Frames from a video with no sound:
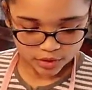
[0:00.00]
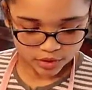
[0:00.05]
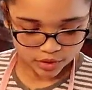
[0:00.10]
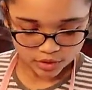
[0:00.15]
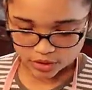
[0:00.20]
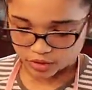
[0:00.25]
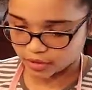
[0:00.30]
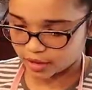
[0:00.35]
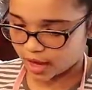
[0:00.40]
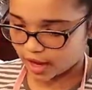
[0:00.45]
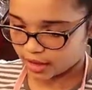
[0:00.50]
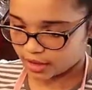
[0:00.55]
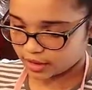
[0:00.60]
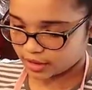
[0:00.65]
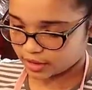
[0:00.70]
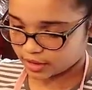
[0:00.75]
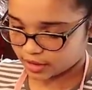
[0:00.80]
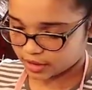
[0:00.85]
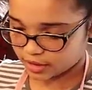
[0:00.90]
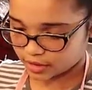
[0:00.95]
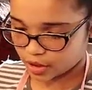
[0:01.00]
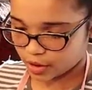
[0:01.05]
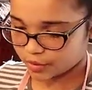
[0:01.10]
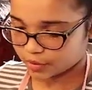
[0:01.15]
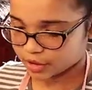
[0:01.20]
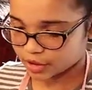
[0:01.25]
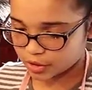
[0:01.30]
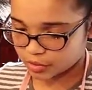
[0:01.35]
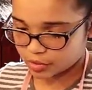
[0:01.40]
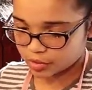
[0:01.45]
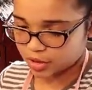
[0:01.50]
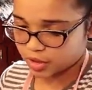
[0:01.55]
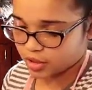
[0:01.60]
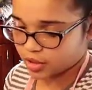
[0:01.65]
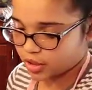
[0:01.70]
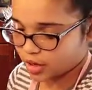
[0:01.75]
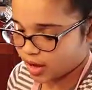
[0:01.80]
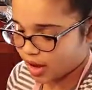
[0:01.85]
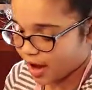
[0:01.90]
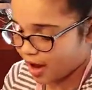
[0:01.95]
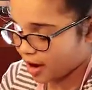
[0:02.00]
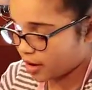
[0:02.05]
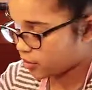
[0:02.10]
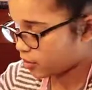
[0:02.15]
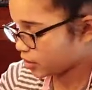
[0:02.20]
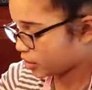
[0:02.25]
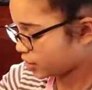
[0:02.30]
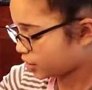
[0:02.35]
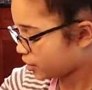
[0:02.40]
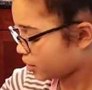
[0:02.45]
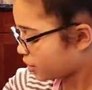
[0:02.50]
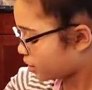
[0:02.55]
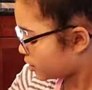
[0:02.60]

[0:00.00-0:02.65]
So that is going to be our